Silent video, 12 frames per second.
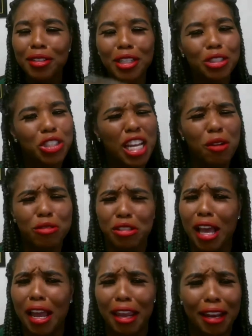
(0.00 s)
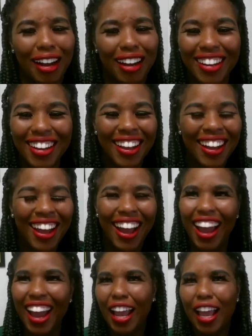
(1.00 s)
you know, Sheena was like, you know,
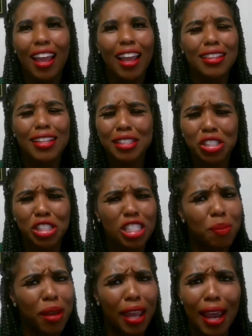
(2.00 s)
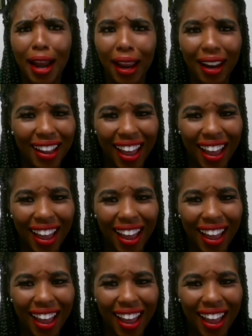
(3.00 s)
this is just the beginning.